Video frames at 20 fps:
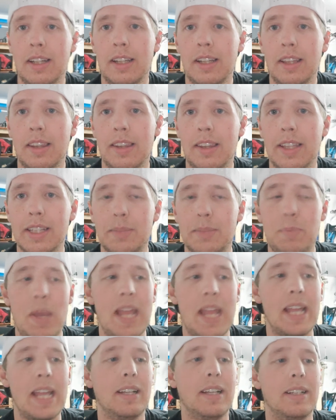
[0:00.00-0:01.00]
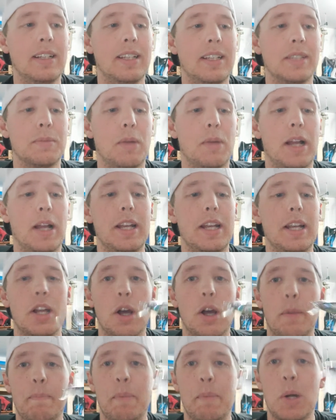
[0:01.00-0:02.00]
This bait is my
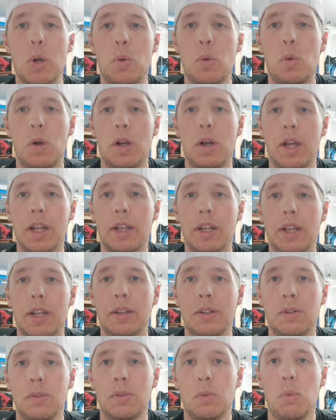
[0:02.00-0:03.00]
#1